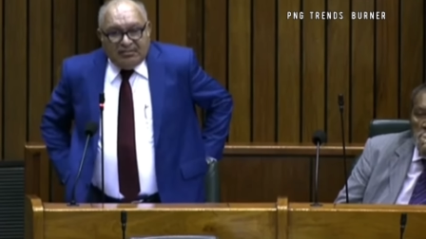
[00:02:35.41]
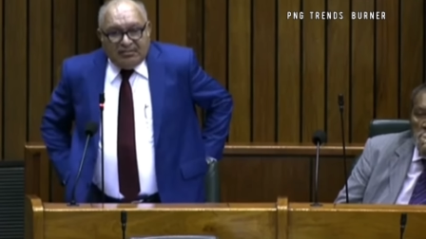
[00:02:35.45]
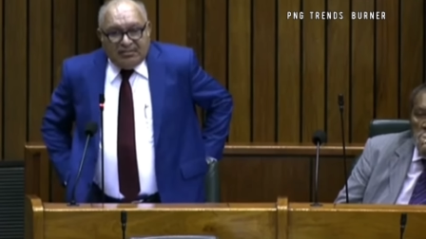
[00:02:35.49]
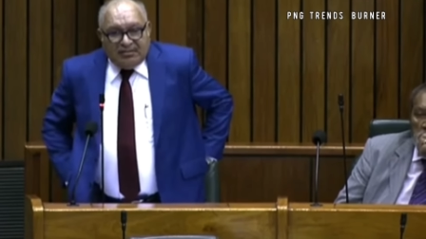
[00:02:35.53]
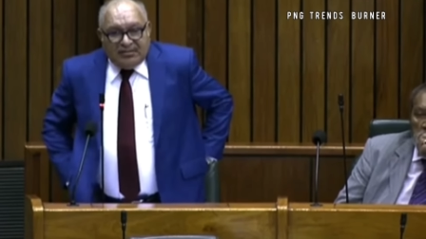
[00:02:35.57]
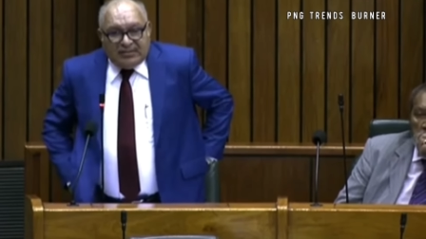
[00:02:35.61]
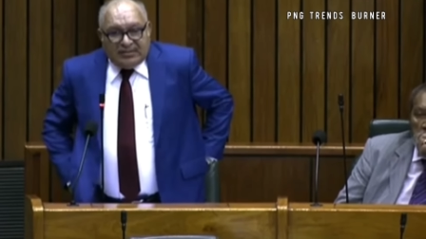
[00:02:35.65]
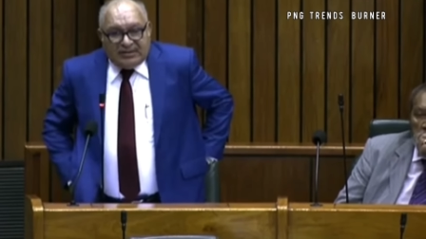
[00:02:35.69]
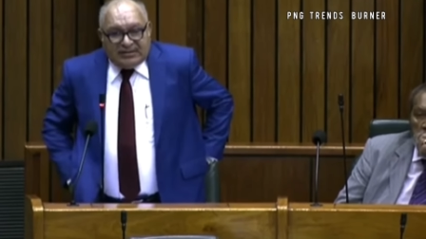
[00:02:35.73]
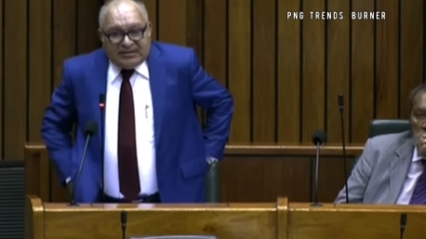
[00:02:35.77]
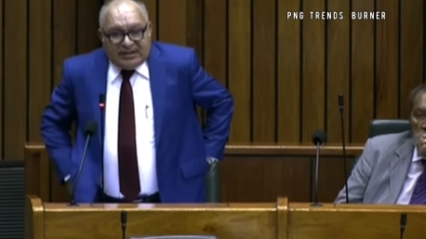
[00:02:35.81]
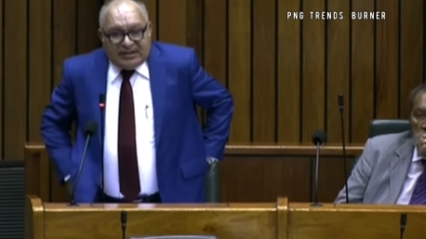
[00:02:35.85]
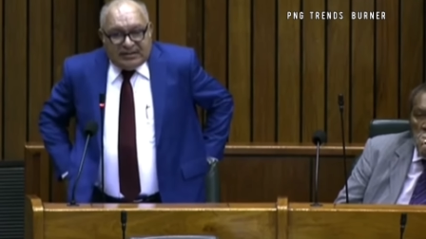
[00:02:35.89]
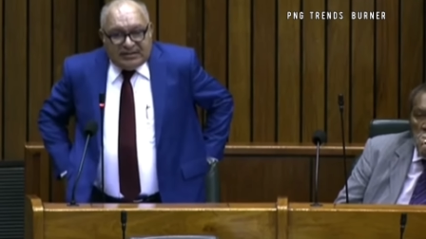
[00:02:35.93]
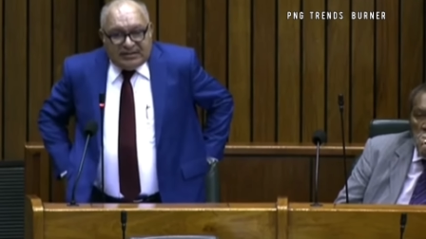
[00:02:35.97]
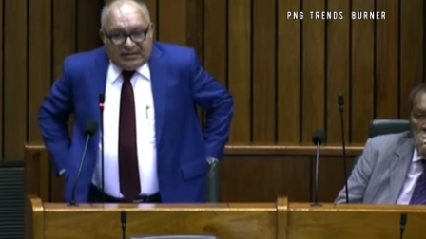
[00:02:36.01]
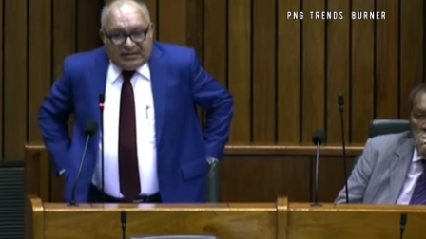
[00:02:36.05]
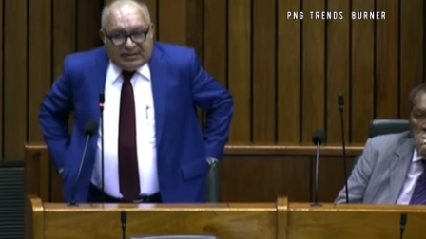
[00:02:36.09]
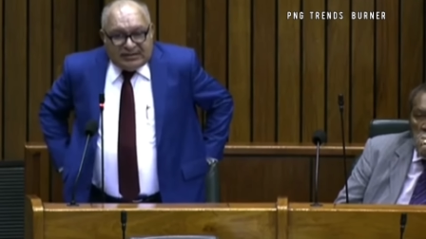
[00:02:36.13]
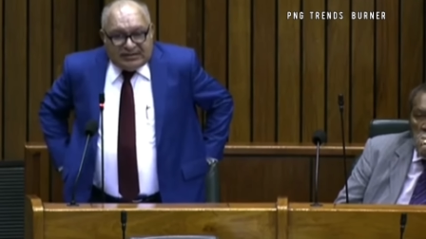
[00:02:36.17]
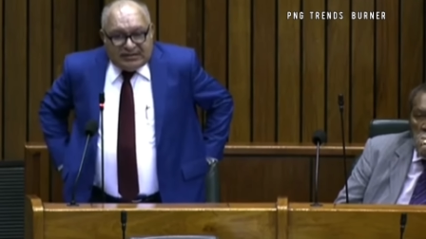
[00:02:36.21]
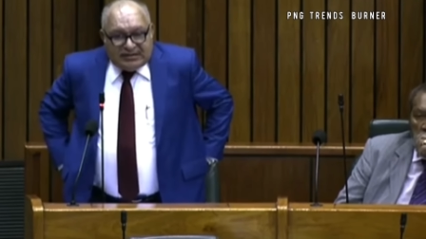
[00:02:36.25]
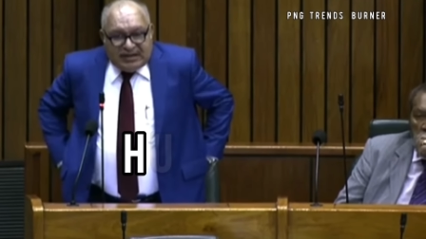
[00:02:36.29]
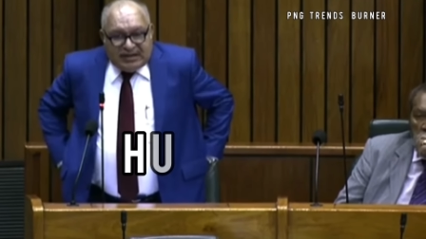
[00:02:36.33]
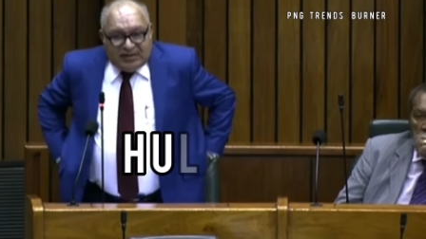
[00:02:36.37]
there's la
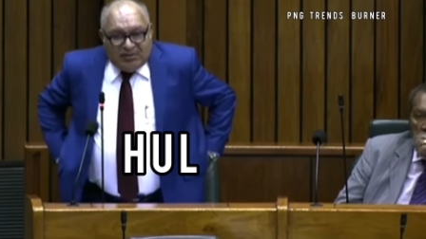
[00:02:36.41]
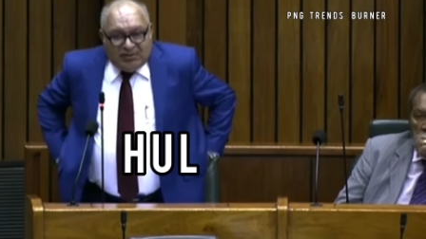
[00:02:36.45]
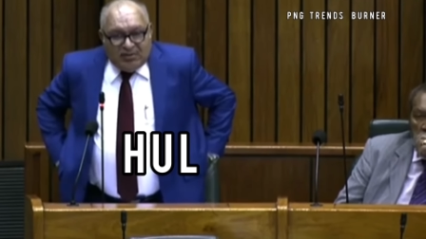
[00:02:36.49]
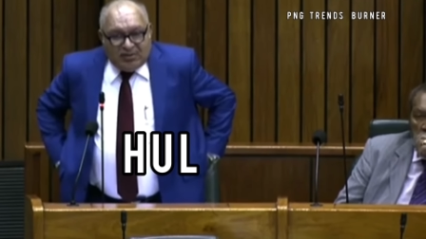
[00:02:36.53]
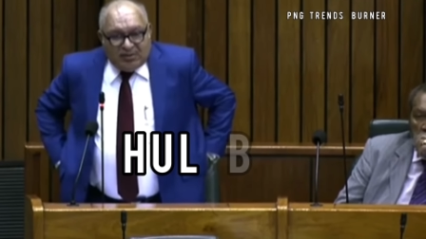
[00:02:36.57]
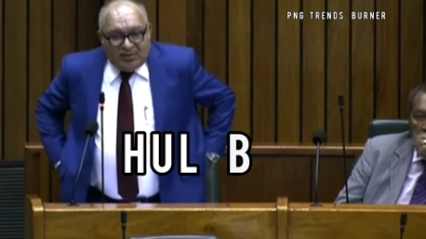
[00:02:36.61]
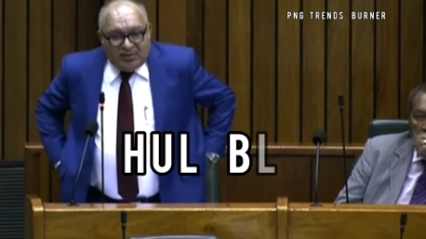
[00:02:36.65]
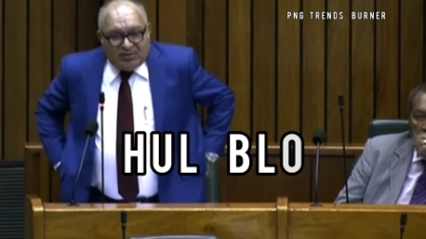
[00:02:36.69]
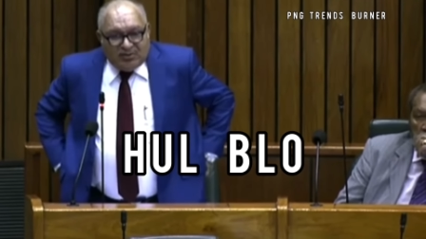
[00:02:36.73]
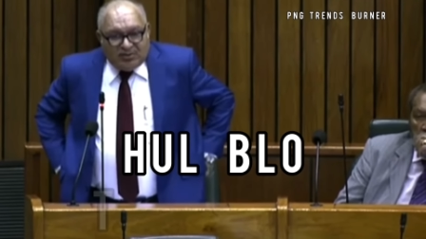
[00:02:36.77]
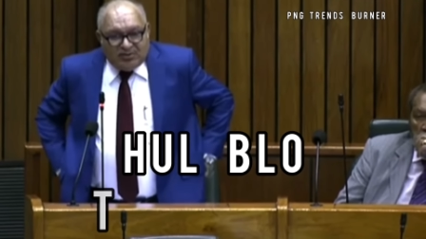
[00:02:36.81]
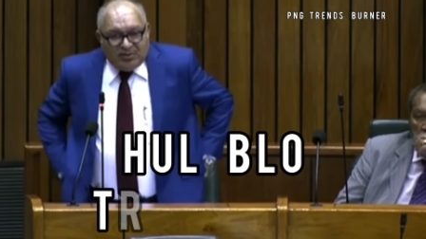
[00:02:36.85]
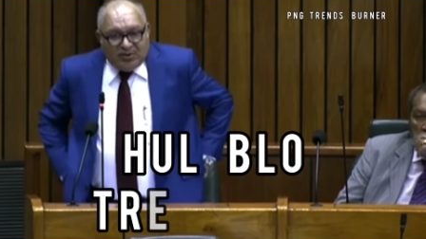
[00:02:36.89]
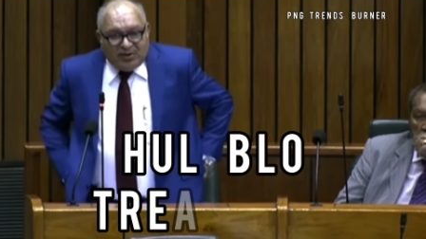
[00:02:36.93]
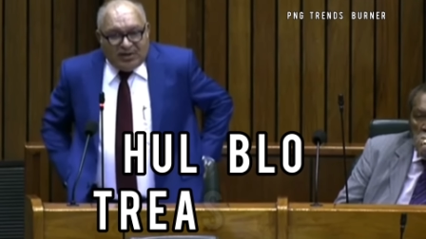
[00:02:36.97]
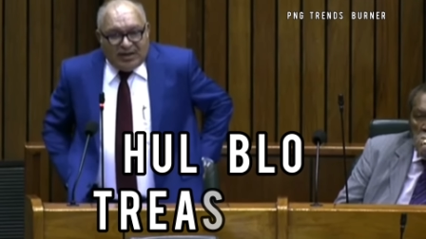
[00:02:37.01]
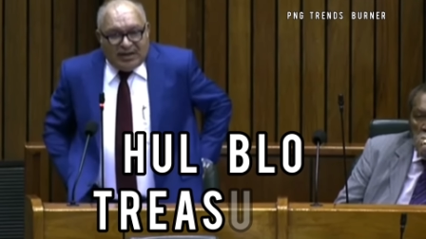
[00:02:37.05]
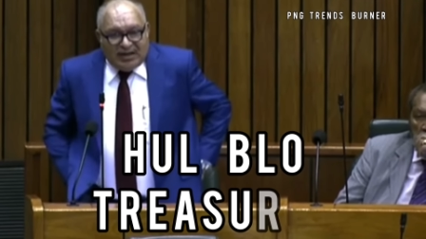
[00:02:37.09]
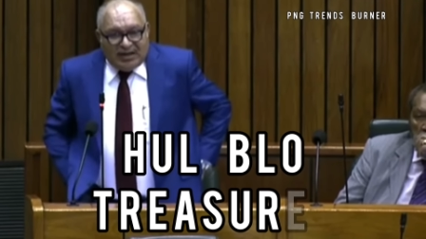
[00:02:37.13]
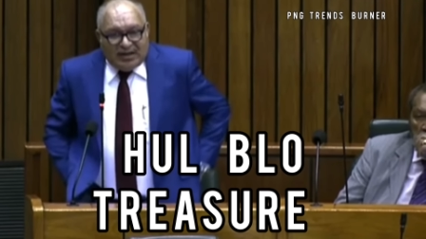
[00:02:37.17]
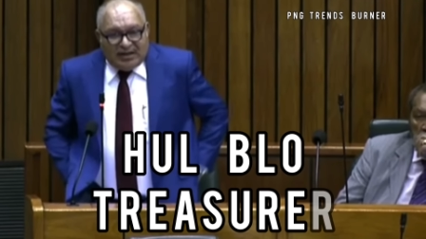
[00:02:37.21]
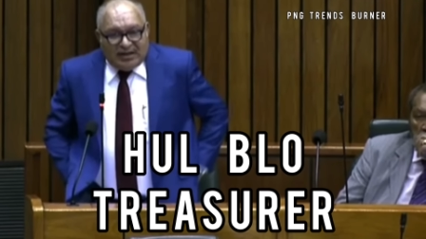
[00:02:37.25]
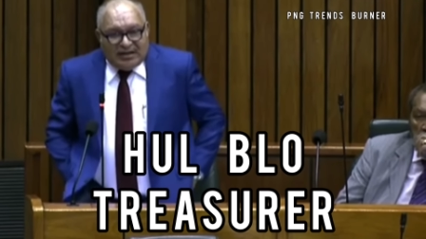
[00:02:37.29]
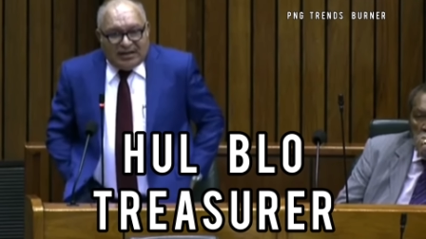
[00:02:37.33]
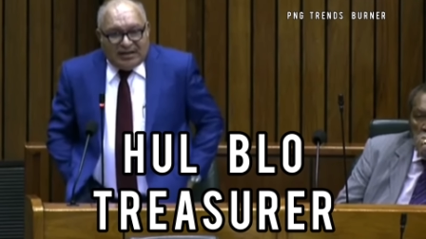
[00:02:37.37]
treasury wuglo totoglen.